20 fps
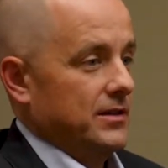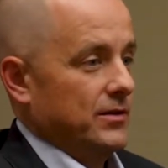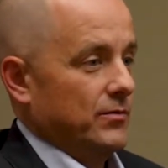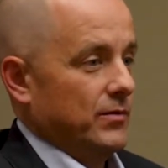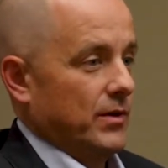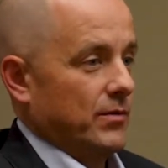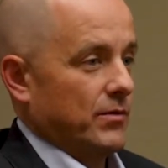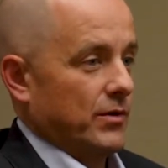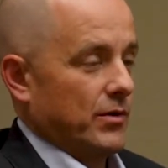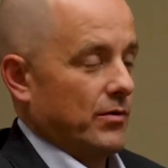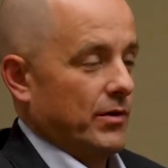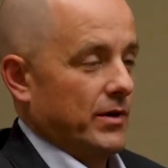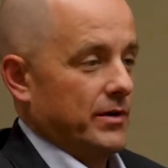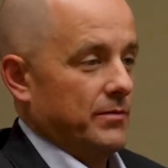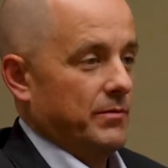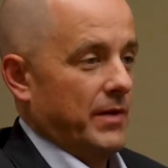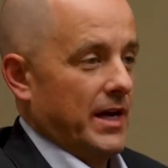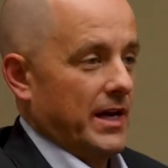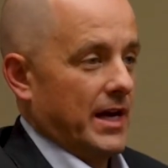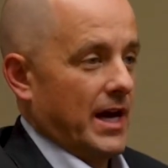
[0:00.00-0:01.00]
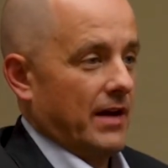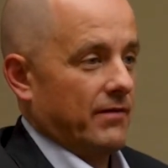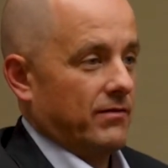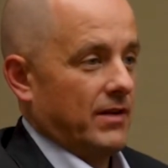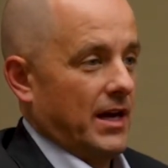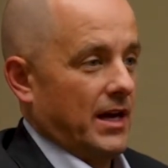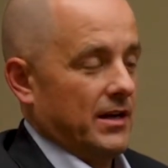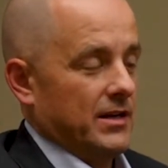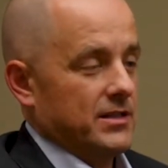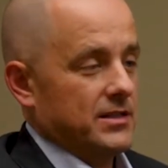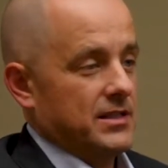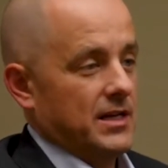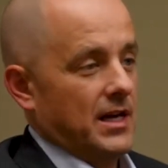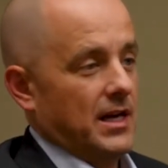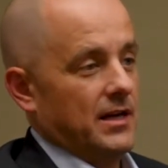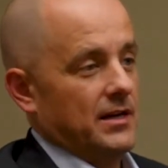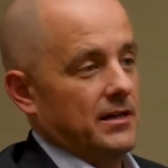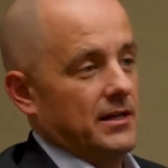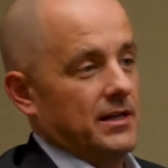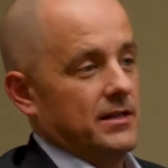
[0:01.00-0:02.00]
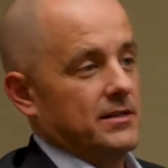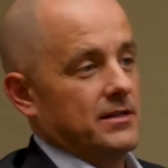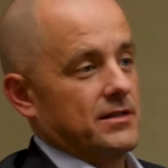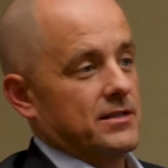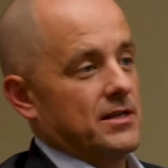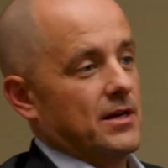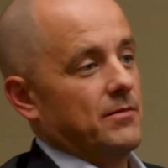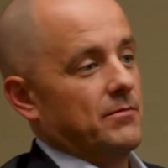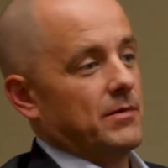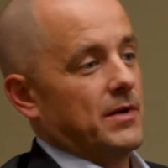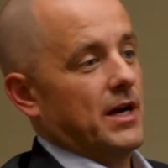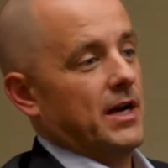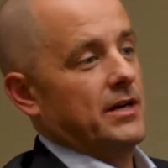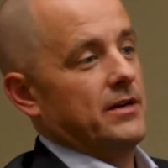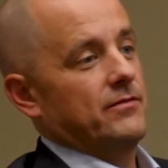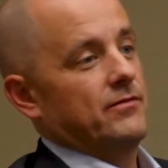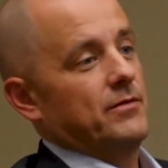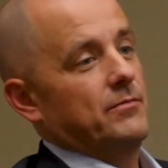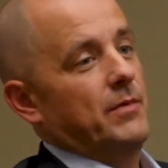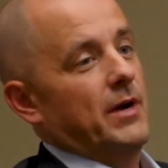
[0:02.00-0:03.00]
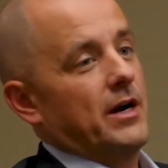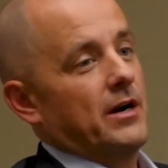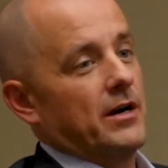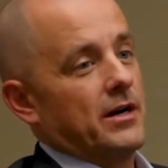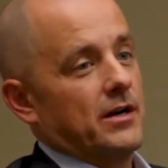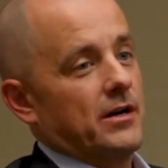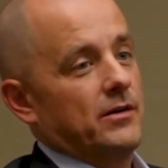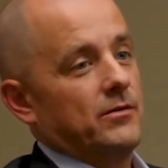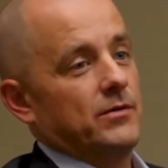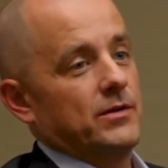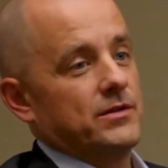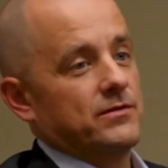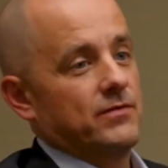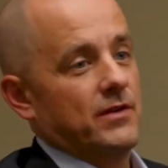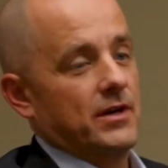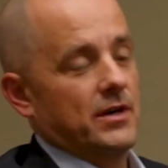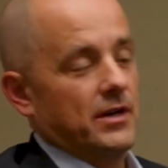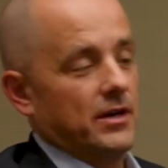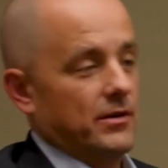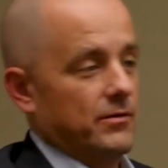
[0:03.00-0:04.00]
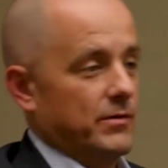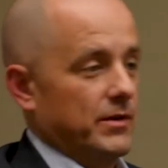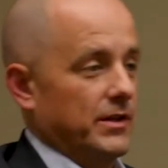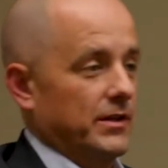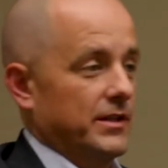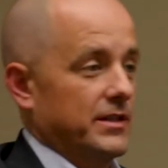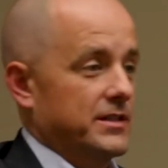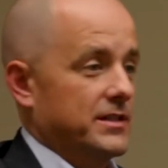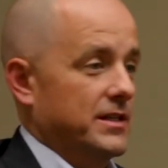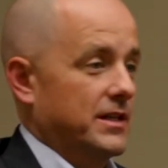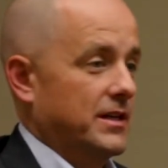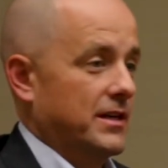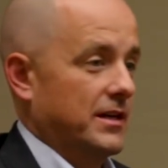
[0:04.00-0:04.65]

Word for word: that we were going to make Afghanistan into some kind of America was very unrealistic,